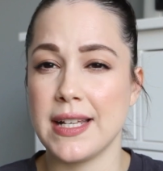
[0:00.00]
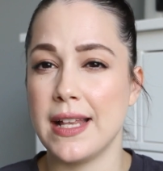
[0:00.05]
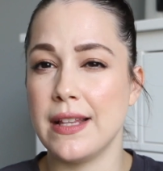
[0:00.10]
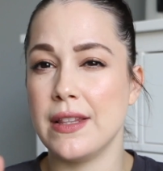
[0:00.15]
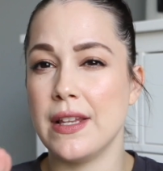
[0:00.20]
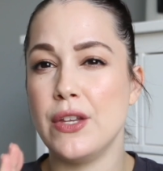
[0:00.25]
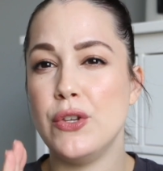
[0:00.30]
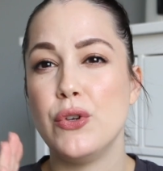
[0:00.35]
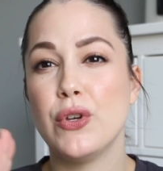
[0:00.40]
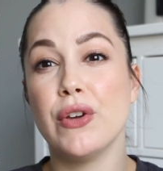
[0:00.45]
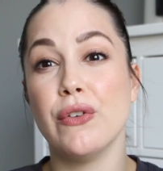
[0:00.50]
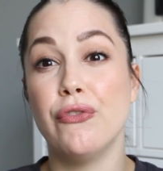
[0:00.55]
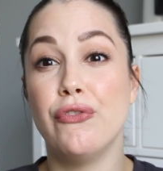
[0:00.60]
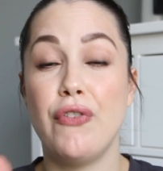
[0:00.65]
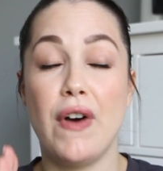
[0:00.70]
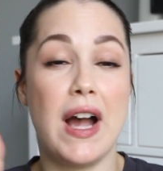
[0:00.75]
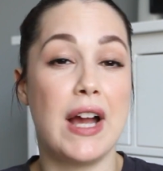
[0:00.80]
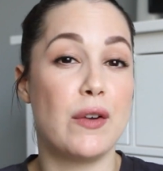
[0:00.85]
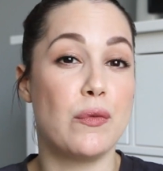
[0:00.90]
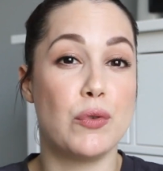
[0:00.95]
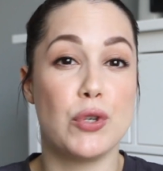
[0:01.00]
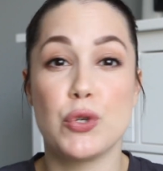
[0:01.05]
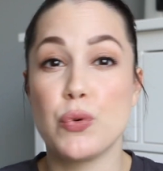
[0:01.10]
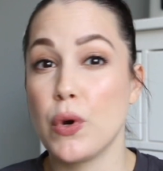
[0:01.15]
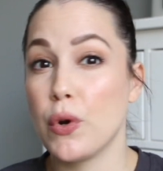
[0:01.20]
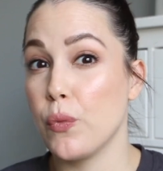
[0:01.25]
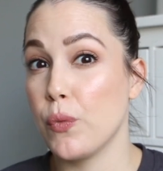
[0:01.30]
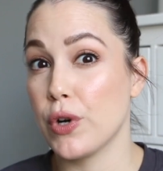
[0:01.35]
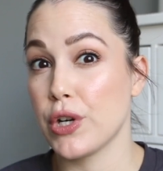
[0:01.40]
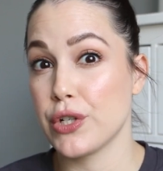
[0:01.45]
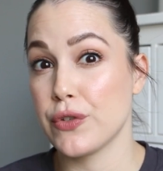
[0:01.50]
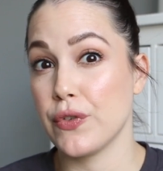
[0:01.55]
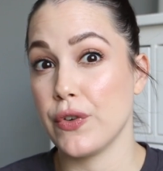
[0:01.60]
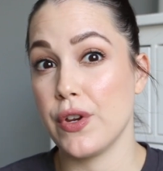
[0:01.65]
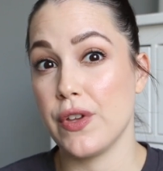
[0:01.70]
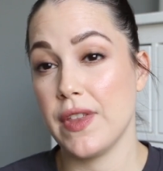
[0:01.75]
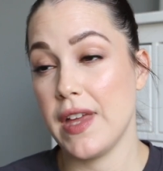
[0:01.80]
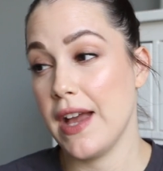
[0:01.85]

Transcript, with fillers: and then you can find which one works for you.